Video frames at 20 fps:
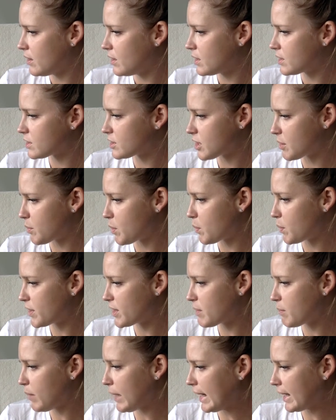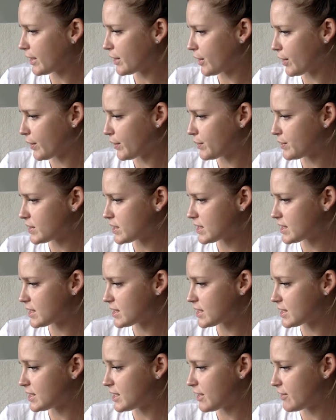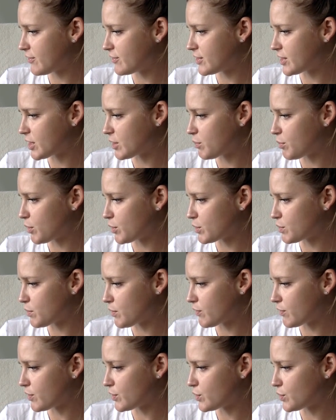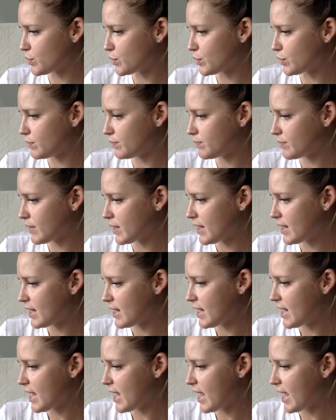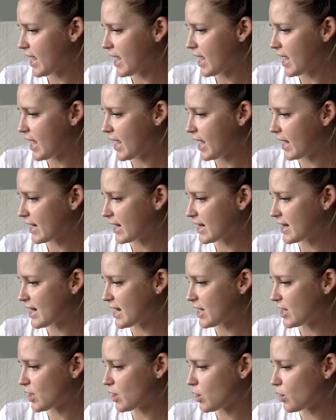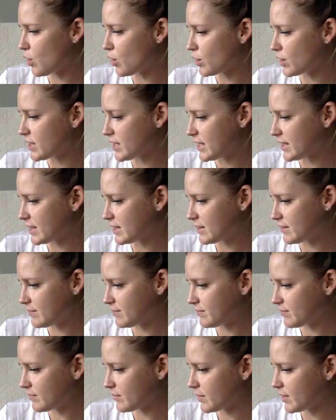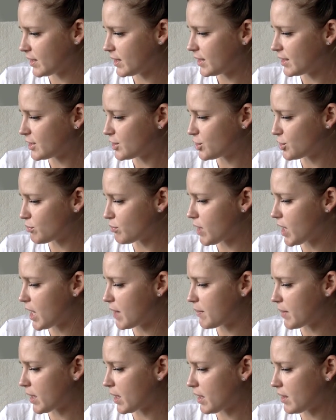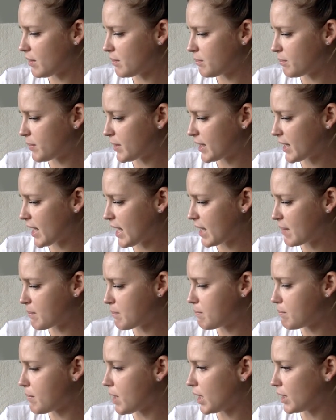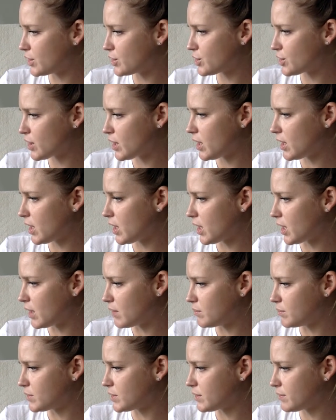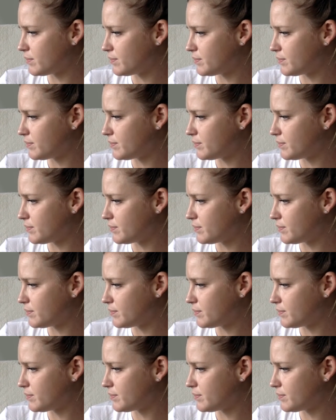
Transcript: Someone with a black nose sniffed at the bottom of the door and then locked it. Jemima became much alarmed.